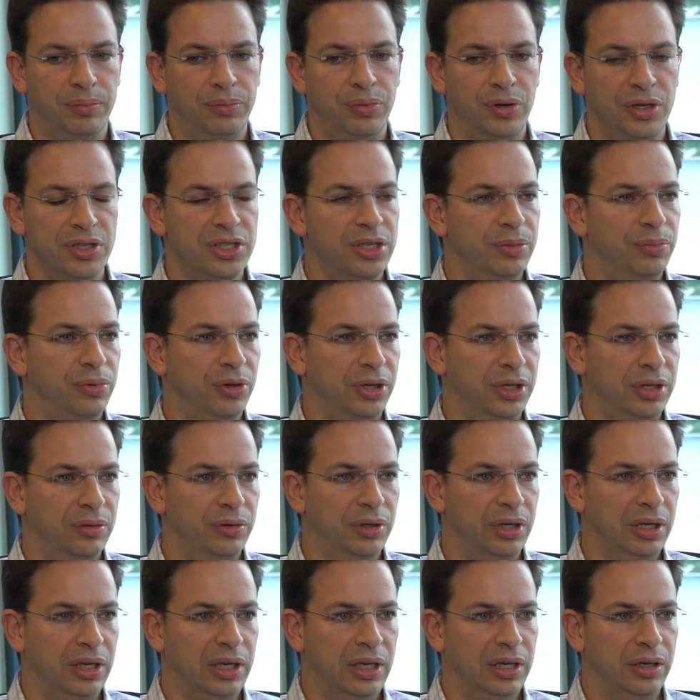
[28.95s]
principle
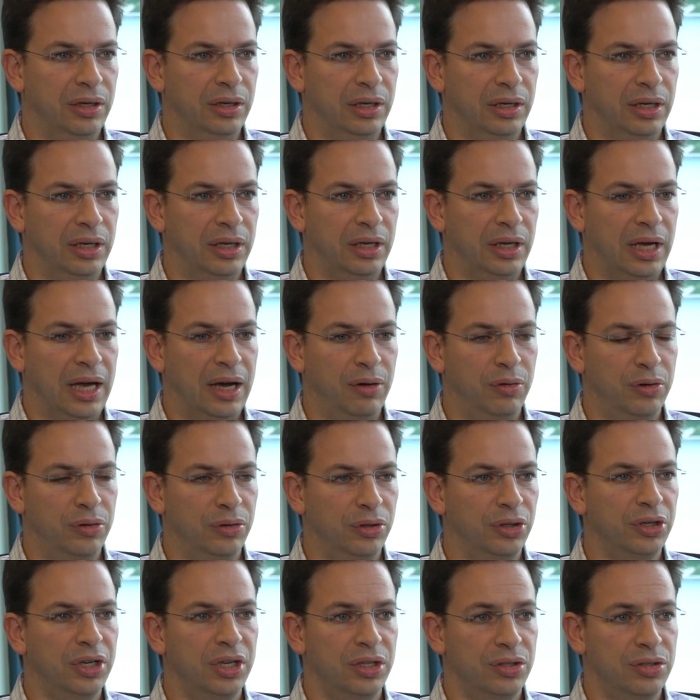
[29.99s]
in how we were
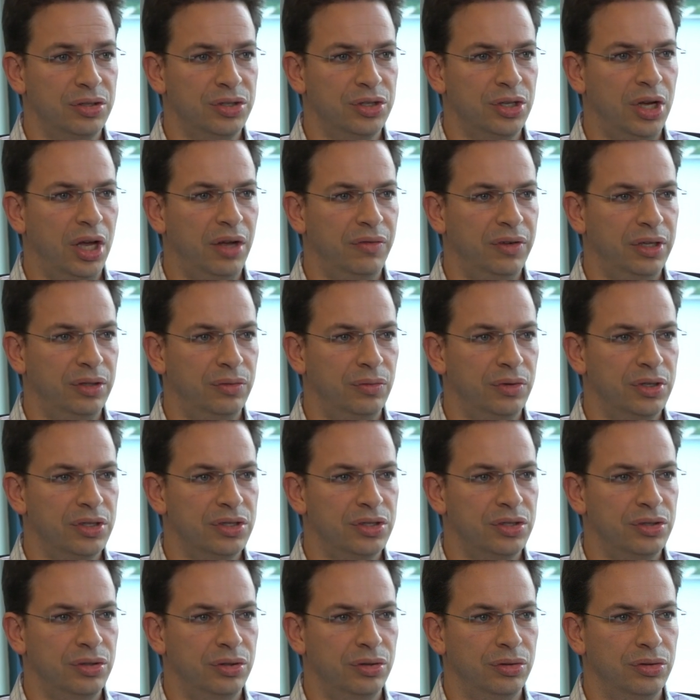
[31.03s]
looking to solve it was
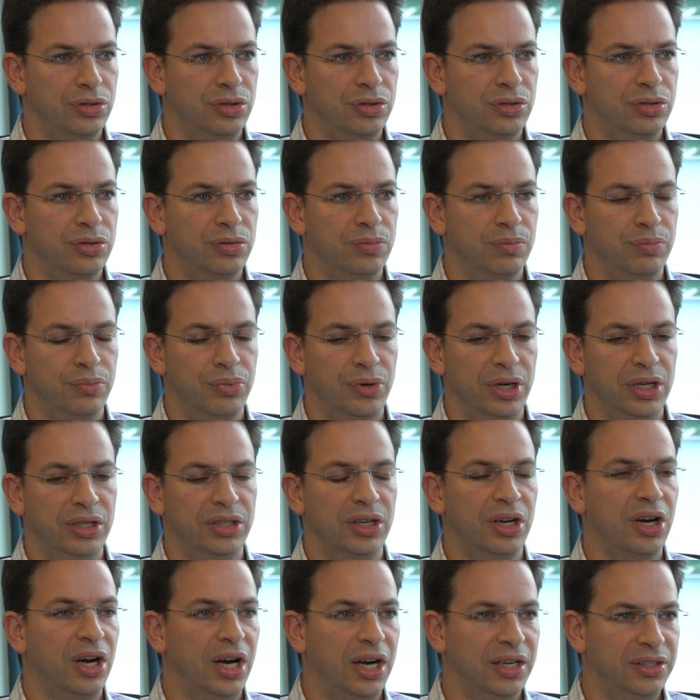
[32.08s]
to bring
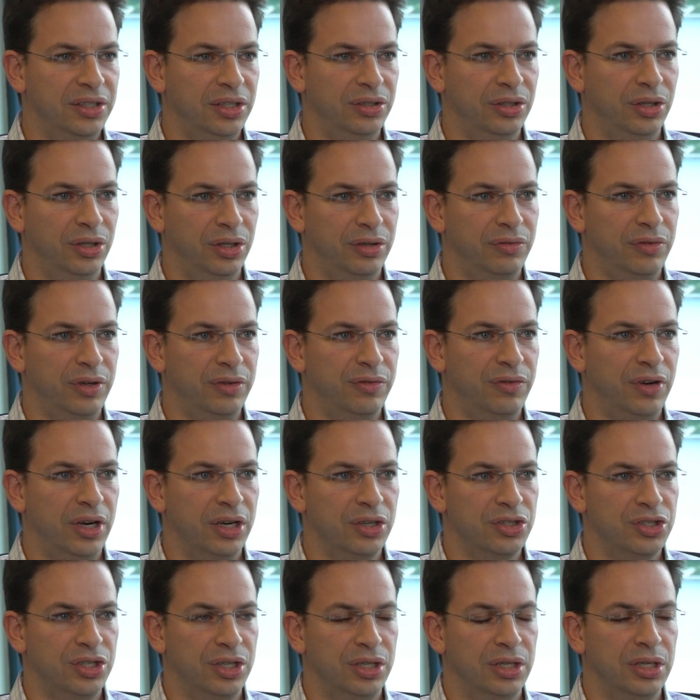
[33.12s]
the content delivery
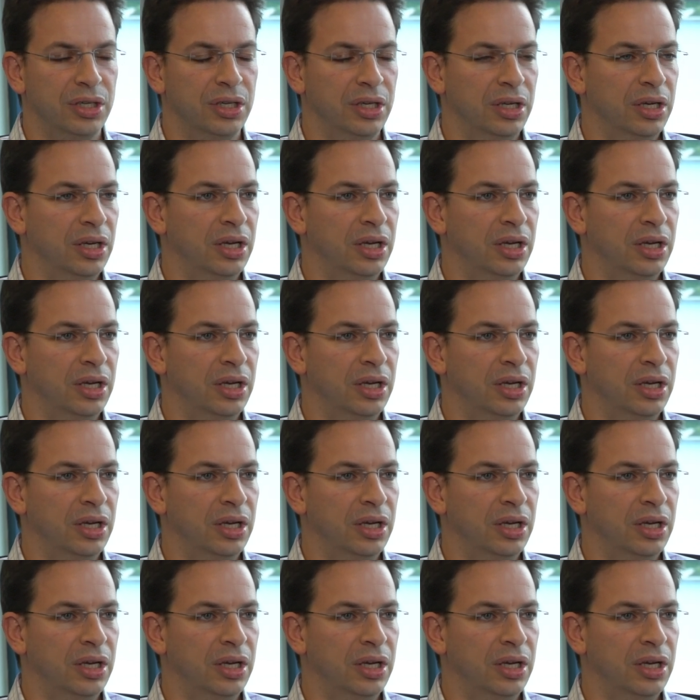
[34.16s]
function